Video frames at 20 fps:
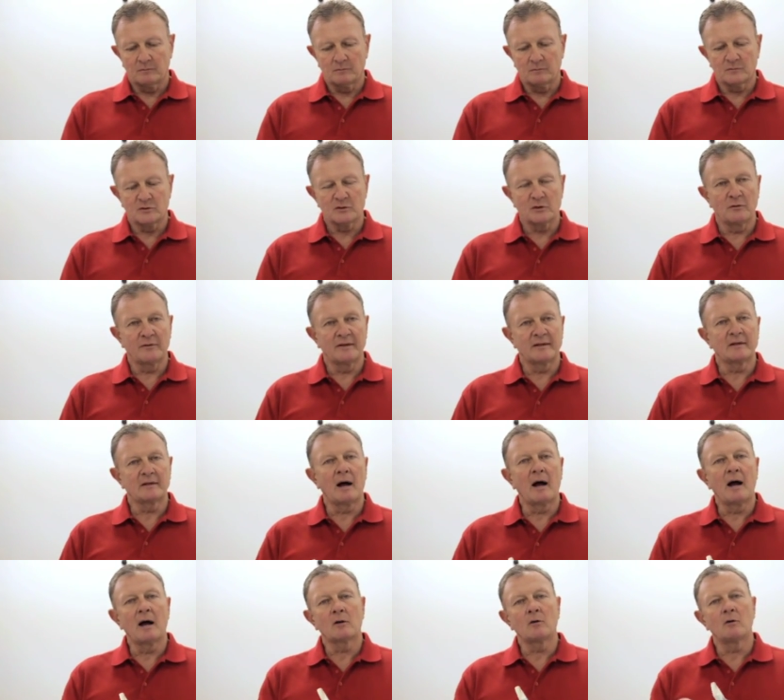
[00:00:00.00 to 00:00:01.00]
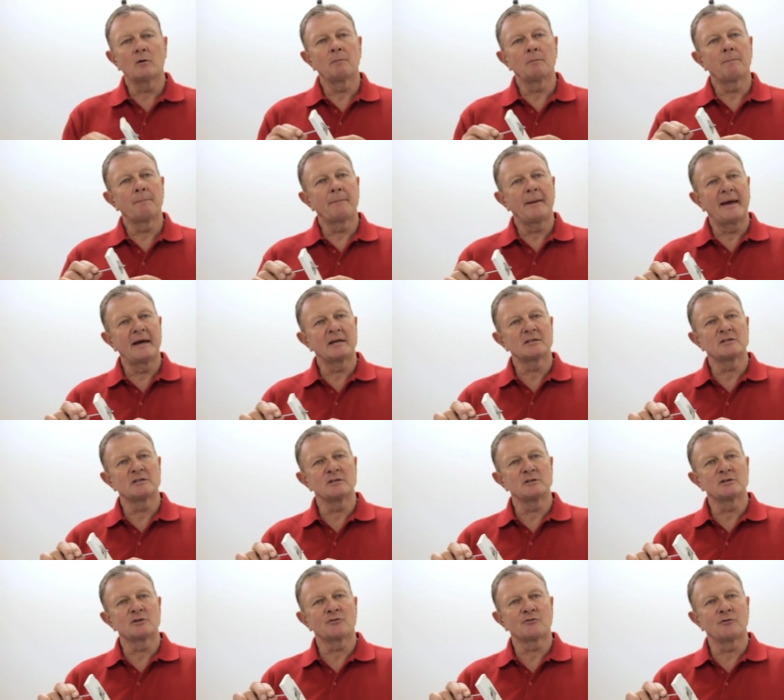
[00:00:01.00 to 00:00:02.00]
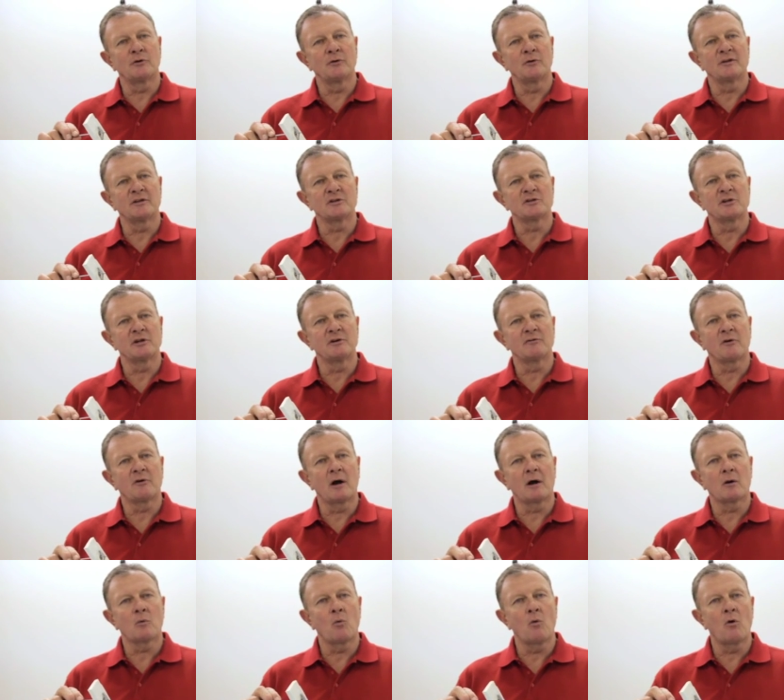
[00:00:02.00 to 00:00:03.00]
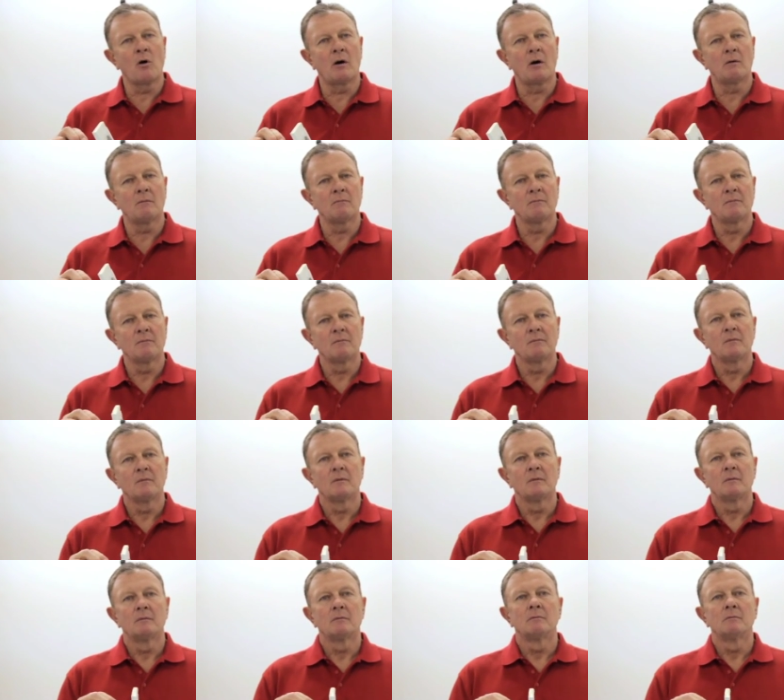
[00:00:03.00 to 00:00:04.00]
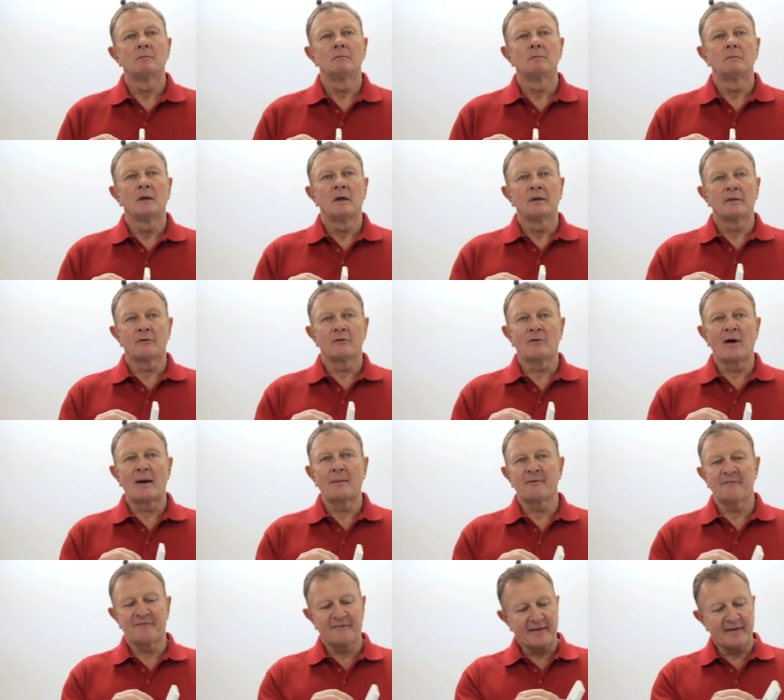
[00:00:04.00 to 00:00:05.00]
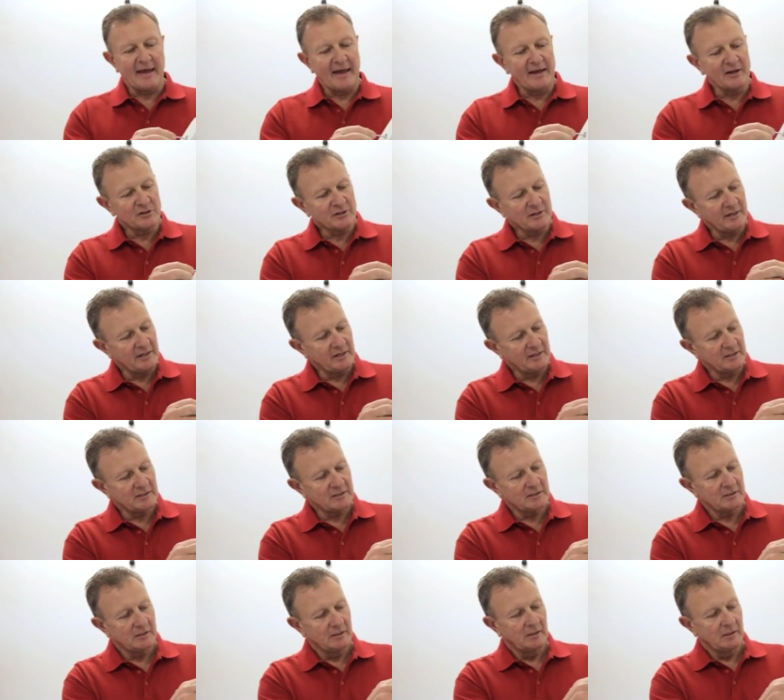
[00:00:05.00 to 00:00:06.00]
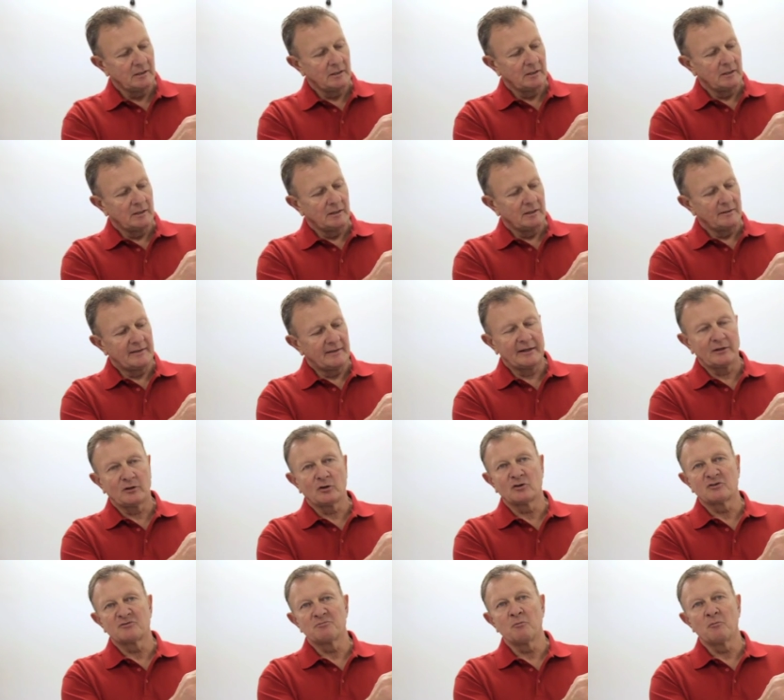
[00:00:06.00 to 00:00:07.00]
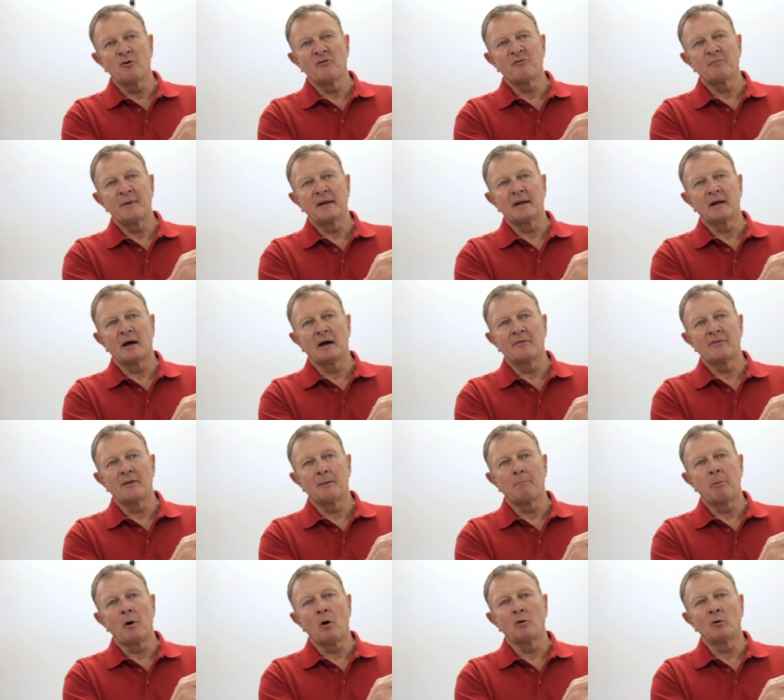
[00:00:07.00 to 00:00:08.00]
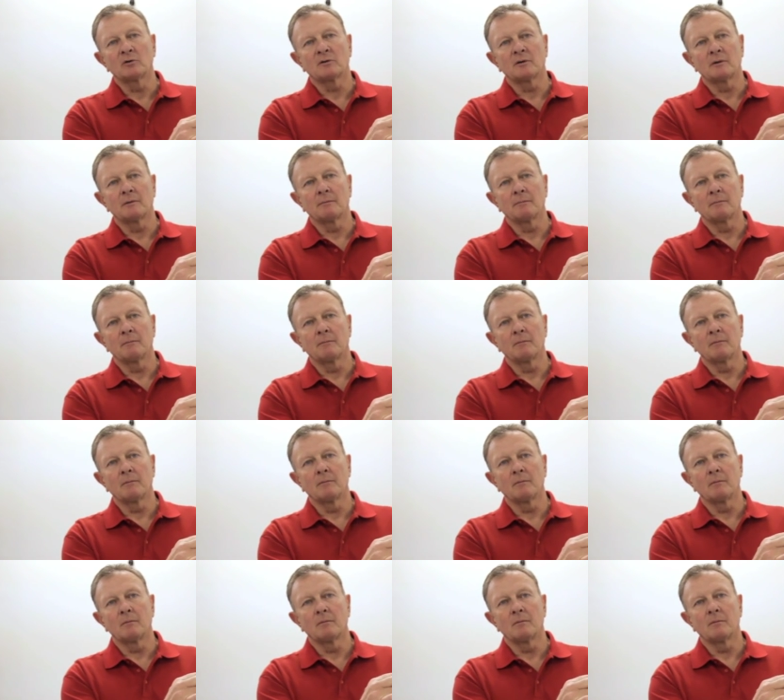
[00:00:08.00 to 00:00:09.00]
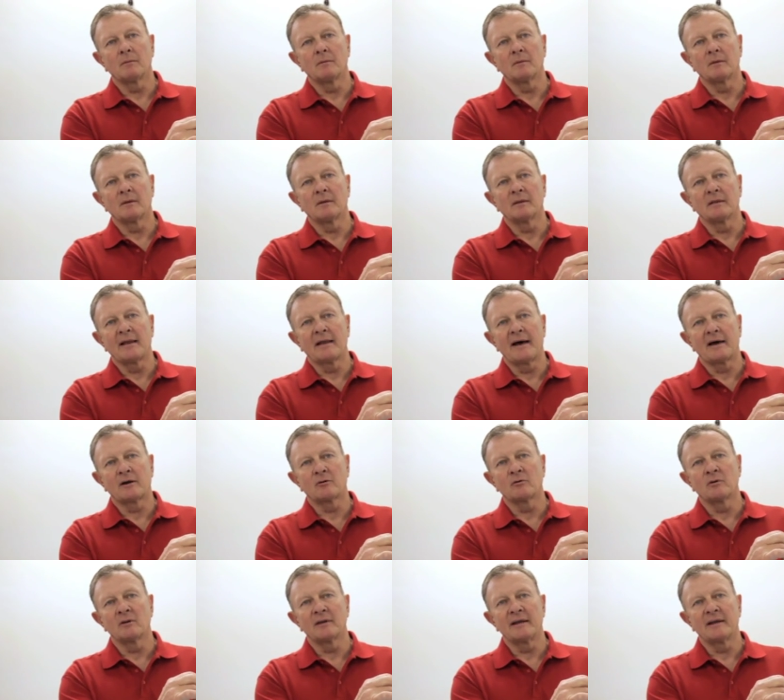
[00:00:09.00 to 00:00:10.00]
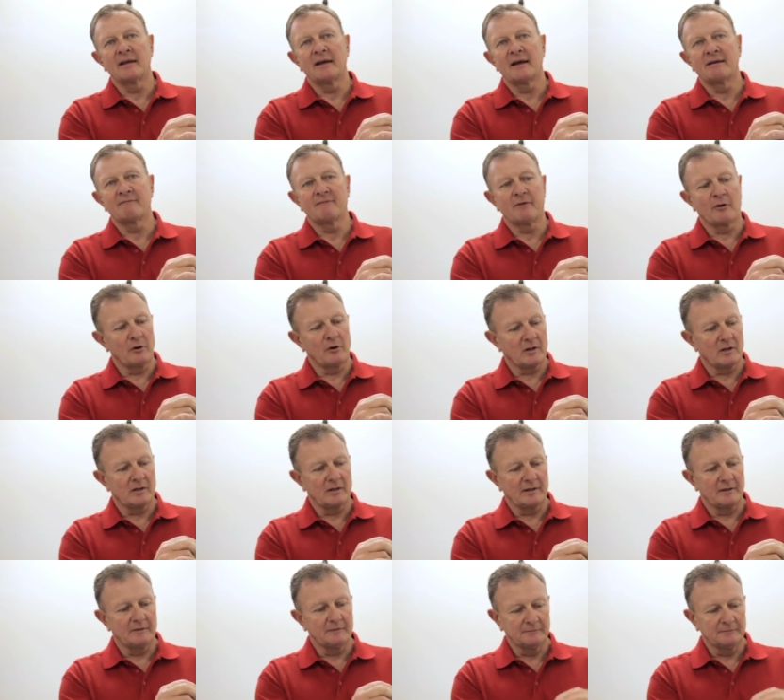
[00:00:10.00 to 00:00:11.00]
so the toggle passes through the sheetrock wall. The ramification is that there's movement on the bolt laterally and vertically.